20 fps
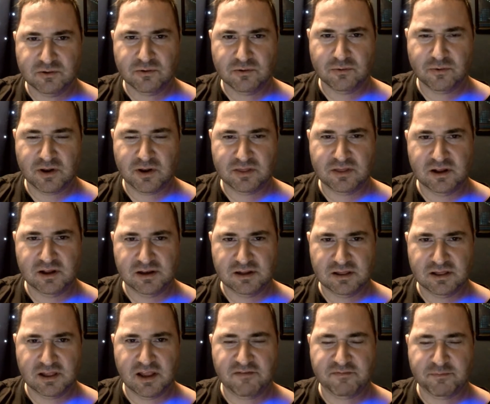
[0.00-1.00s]
read the
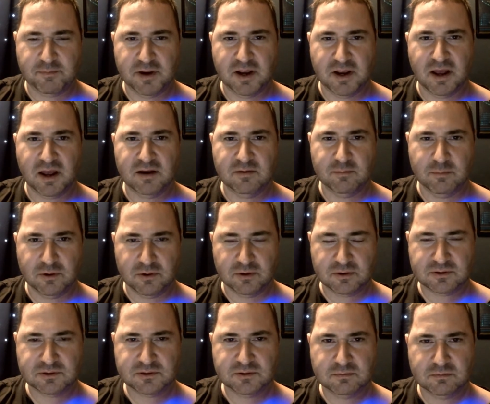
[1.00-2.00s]
Left Behind
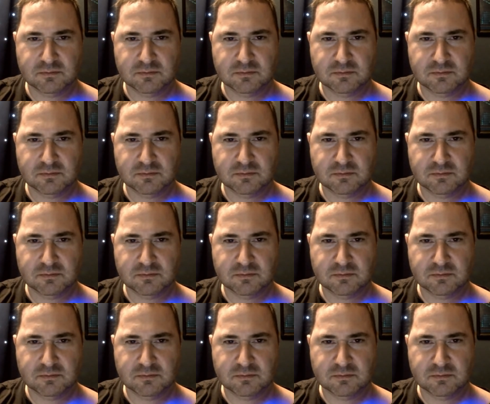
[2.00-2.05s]
books,